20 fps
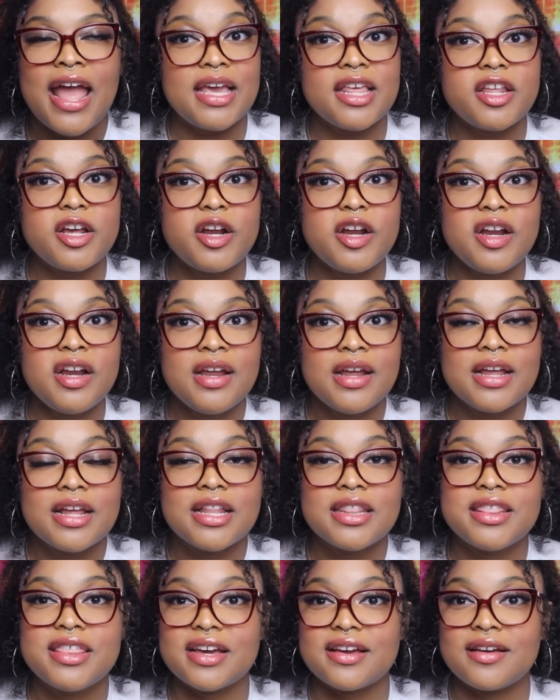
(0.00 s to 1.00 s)
Either
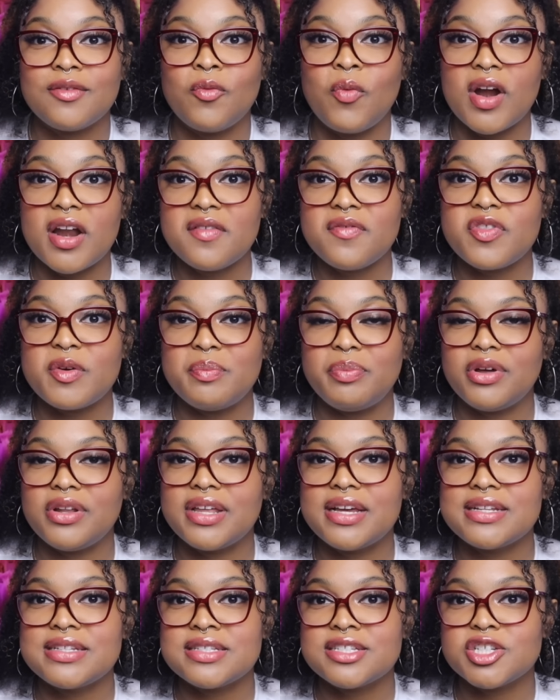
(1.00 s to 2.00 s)
one of the
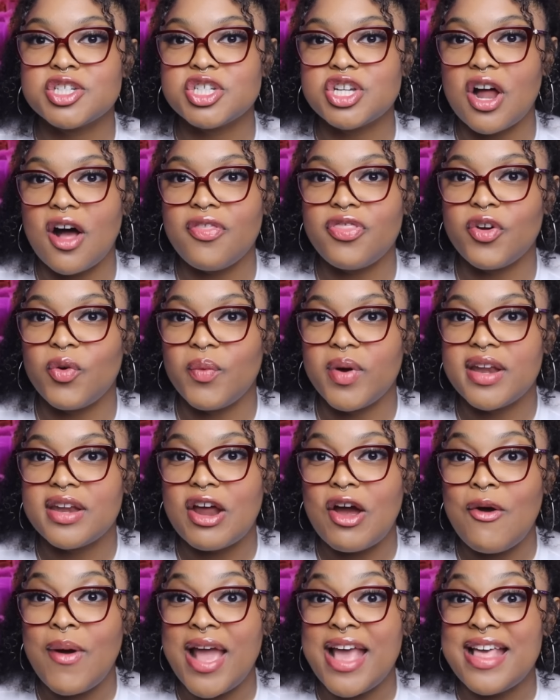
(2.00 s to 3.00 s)
bullets shot the window